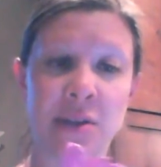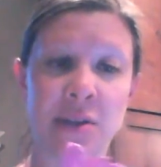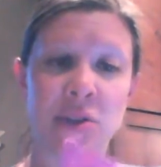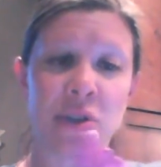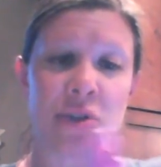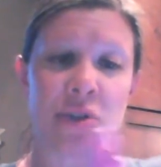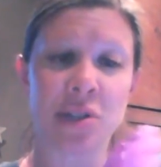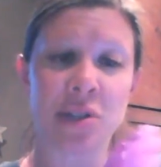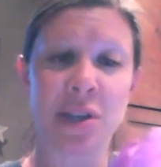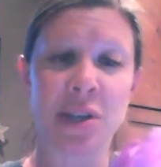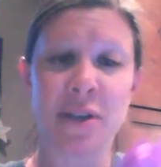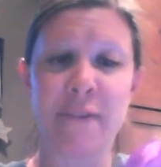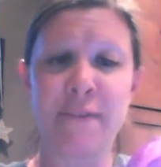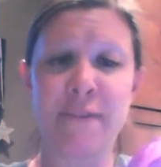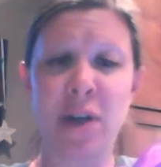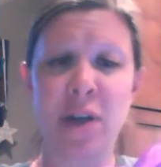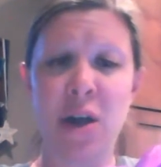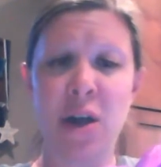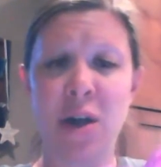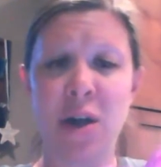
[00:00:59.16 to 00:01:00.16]
they're just going to
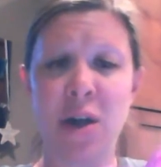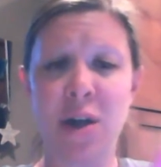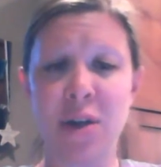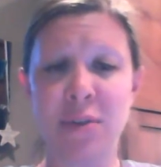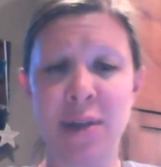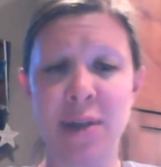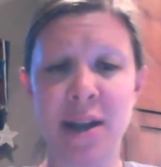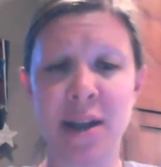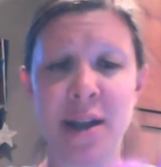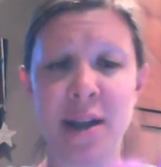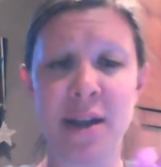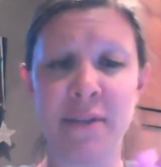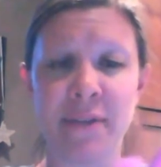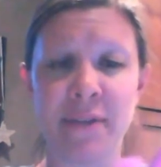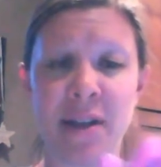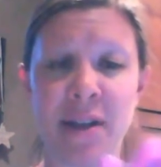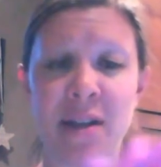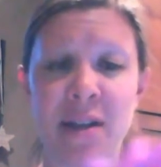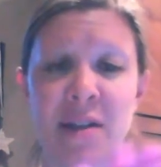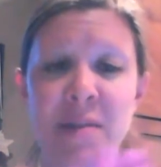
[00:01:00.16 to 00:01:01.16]
fall right off
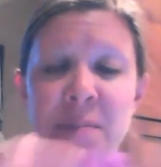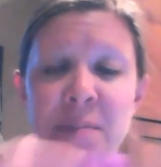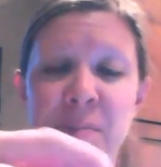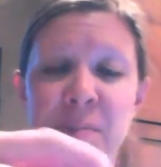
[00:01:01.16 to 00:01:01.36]
here.